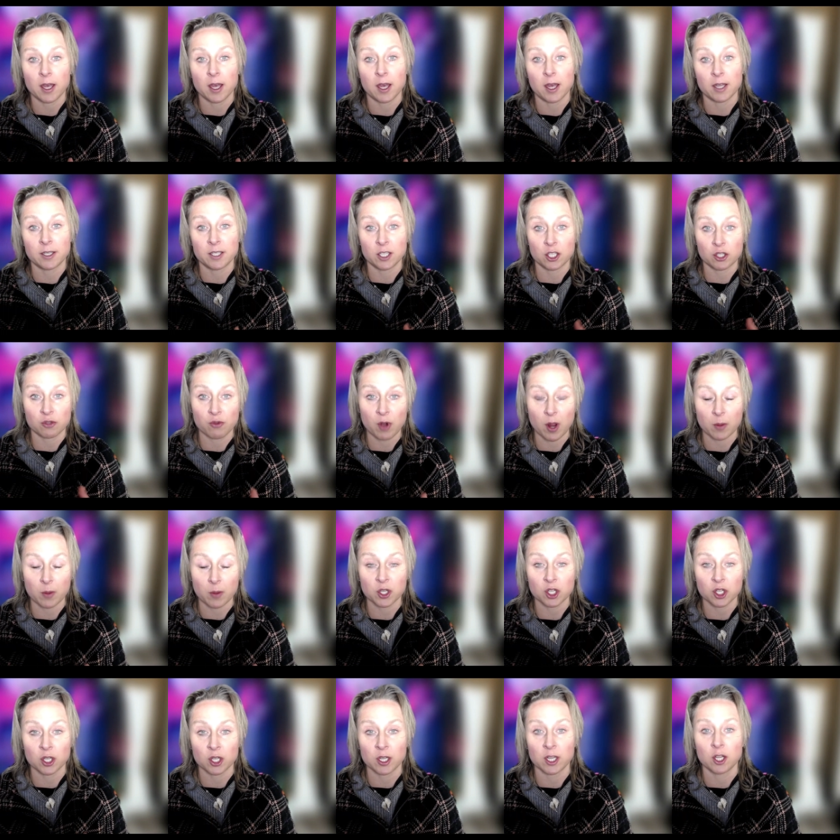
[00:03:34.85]
a
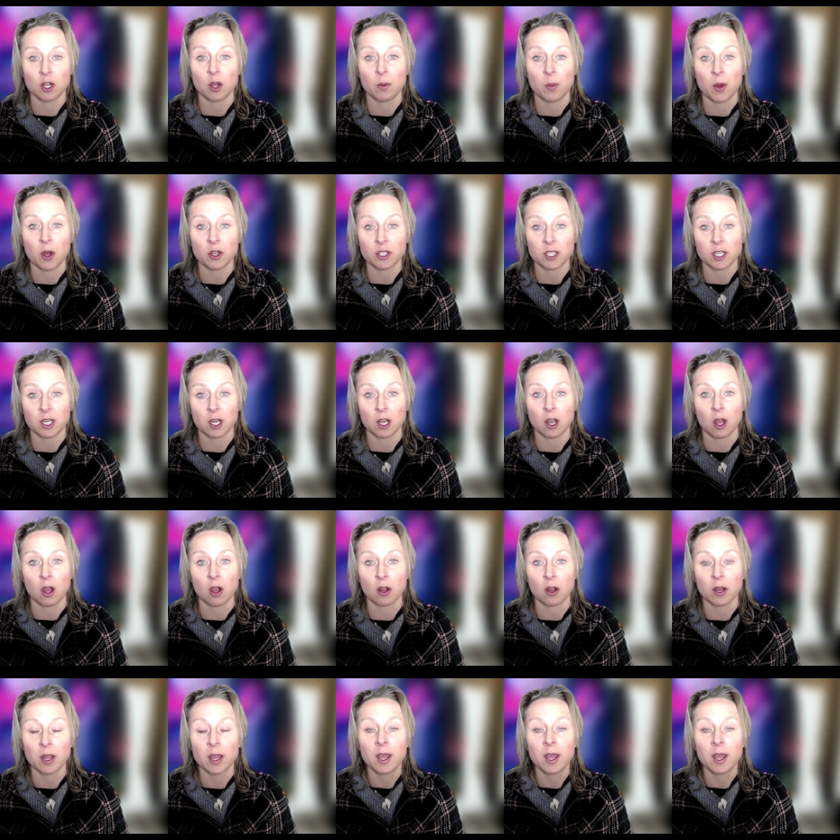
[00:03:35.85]
disruption in your body clock